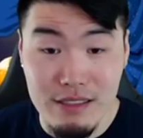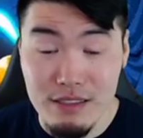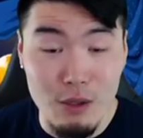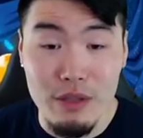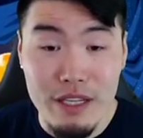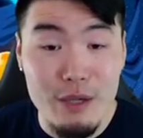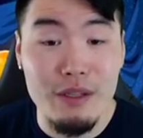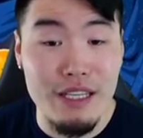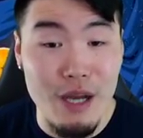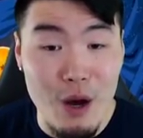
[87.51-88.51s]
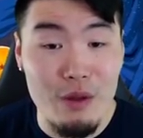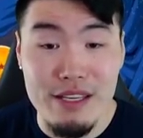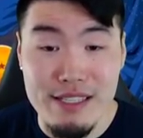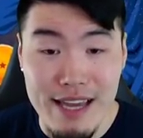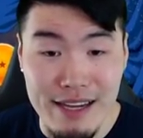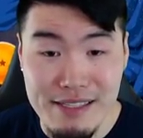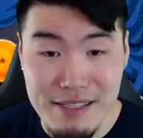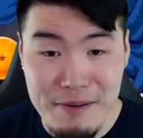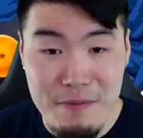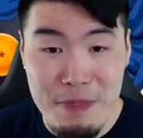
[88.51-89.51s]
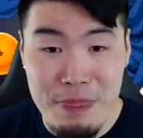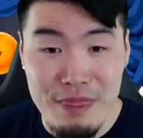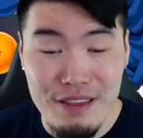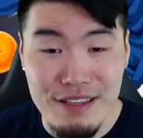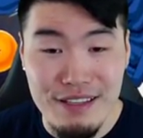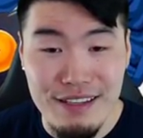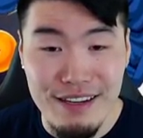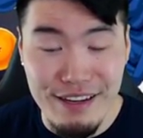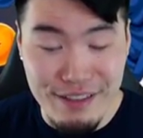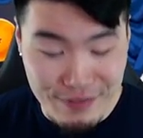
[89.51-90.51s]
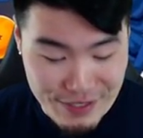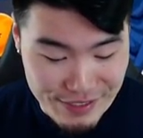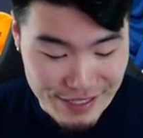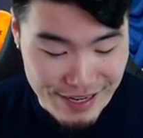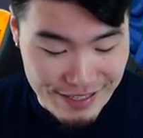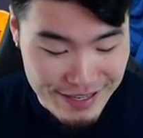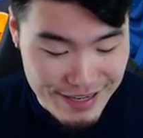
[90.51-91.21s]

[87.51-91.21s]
no, literally all the attacks are in the first lot.